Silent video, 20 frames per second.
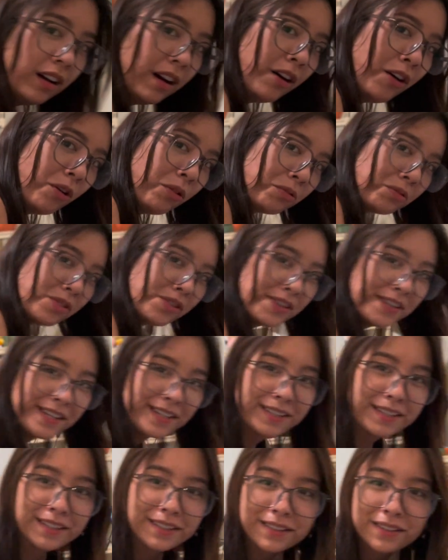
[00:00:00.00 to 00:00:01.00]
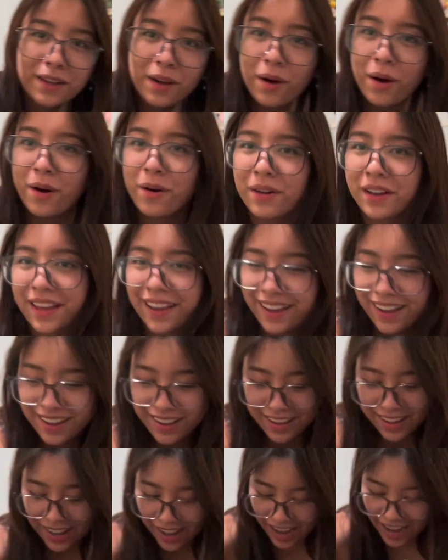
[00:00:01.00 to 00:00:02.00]
Oh, Jesus. Okay,
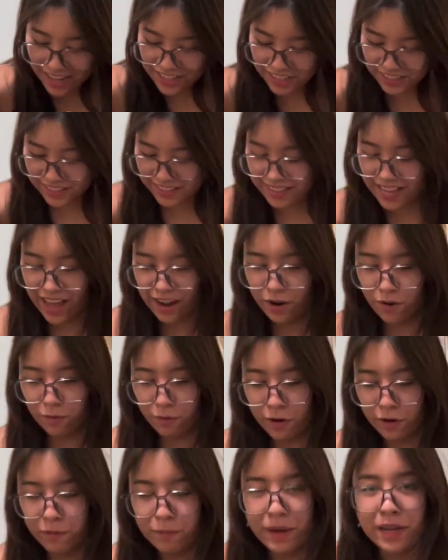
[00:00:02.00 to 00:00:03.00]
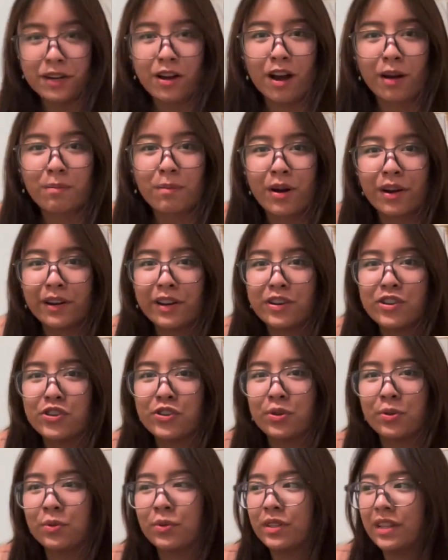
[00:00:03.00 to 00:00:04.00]
I just sat on one of my Doc Marten
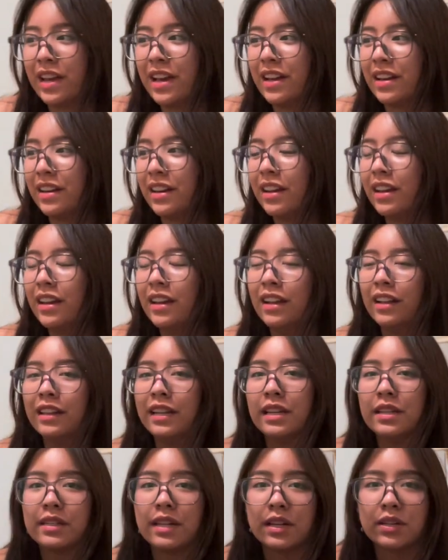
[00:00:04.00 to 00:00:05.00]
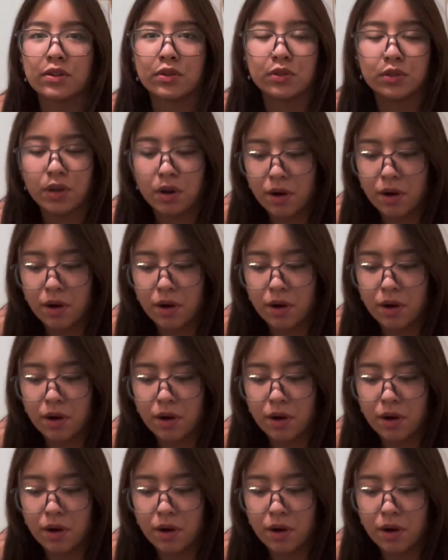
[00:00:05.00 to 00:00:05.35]
shoes and these things are so